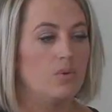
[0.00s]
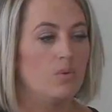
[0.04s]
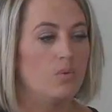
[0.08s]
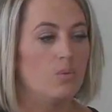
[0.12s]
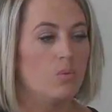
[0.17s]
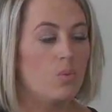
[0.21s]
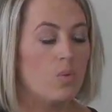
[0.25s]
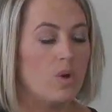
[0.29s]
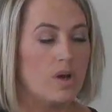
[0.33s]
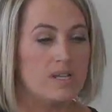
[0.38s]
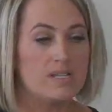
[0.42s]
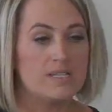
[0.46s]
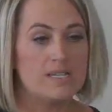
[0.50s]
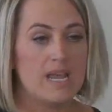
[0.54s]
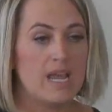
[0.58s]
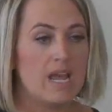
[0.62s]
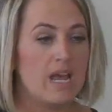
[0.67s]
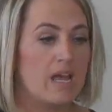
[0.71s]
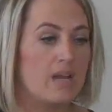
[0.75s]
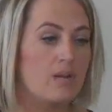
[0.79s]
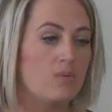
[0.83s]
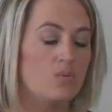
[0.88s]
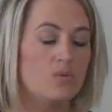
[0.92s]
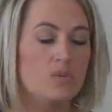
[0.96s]
one
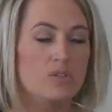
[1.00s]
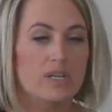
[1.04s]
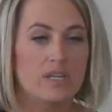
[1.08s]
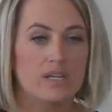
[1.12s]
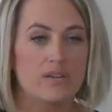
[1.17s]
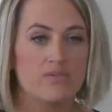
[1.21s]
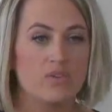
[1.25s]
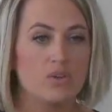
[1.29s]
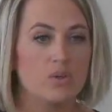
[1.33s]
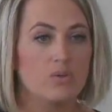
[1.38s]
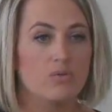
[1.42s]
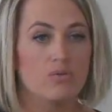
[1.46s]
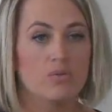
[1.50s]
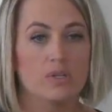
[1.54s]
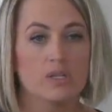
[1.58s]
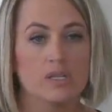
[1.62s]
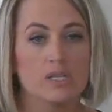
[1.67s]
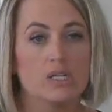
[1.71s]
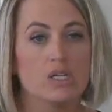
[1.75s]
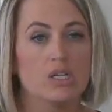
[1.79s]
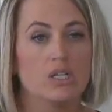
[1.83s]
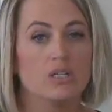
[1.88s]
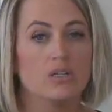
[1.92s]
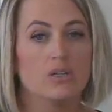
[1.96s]
tan will give you a
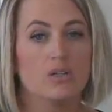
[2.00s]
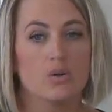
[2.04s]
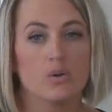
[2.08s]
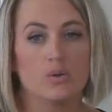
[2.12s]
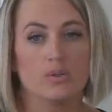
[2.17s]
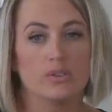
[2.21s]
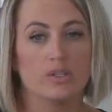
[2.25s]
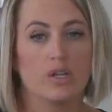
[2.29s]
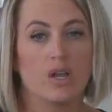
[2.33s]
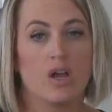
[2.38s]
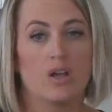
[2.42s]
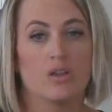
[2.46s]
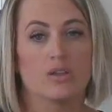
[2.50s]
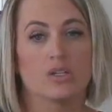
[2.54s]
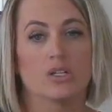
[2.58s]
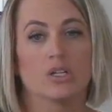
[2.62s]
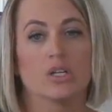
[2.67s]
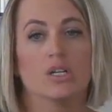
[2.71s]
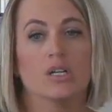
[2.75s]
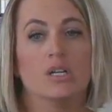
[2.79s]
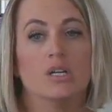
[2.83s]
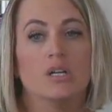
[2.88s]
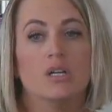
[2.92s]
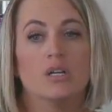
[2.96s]
really good golden
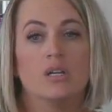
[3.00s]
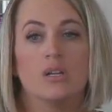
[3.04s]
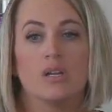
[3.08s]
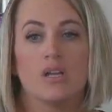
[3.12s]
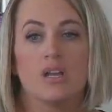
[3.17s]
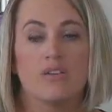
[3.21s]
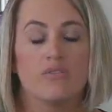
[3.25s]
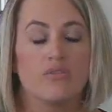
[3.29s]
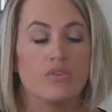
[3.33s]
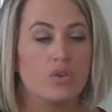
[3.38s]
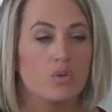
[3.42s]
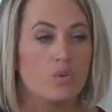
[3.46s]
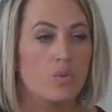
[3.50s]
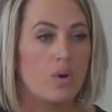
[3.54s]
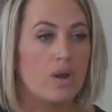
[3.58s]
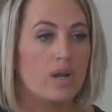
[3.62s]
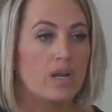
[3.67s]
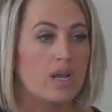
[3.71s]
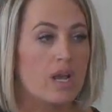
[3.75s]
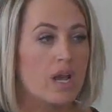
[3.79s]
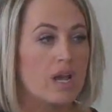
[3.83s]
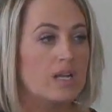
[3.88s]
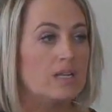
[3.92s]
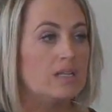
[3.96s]
color. If you
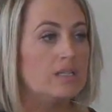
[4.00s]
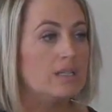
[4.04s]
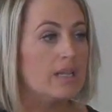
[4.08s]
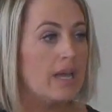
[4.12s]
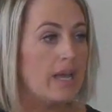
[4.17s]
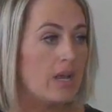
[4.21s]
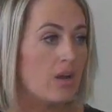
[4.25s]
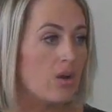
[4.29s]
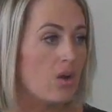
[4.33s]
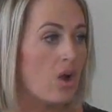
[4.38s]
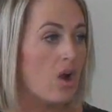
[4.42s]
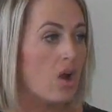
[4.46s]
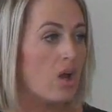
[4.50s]
want to kind of layer